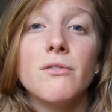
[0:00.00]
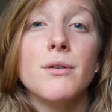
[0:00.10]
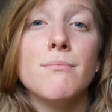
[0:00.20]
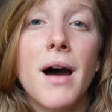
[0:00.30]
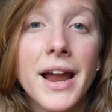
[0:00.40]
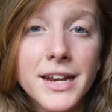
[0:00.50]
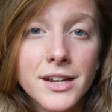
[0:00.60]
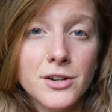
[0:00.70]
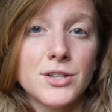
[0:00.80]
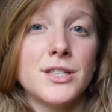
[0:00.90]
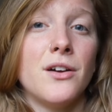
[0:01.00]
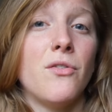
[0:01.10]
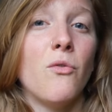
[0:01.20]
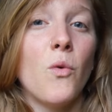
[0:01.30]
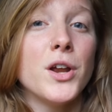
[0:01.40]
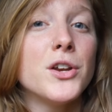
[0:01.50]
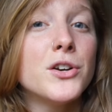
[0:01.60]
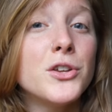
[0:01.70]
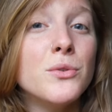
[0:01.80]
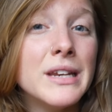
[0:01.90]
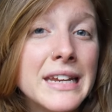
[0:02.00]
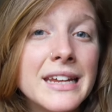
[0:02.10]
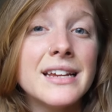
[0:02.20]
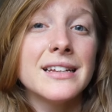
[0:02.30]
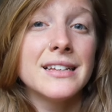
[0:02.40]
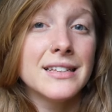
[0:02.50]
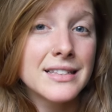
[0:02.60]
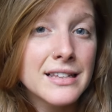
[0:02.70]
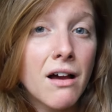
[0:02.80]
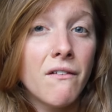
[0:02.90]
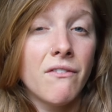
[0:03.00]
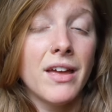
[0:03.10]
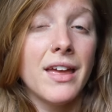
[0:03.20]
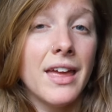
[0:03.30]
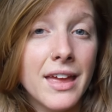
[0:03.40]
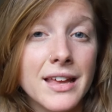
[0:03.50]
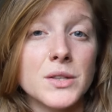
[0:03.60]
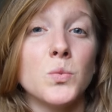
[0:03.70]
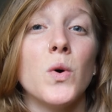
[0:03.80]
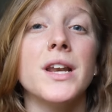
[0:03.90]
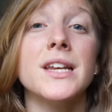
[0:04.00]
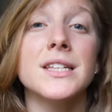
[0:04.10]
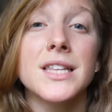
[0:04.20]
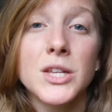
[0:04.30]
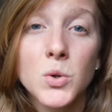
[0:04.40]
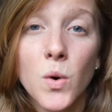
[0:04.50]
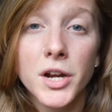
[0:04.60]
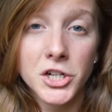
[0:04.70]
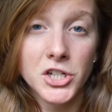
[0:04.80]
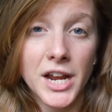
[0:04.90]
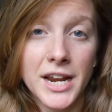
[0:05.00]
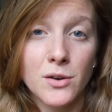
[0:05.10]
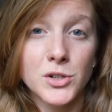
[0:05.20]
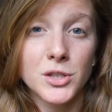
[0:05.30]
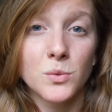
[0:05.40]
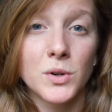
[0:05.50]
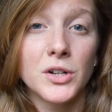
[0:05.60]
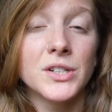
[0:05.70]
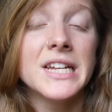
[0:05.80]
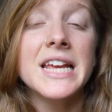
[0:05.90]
reminding yourself of what your unique self is, what it is that you want to shine out to the world.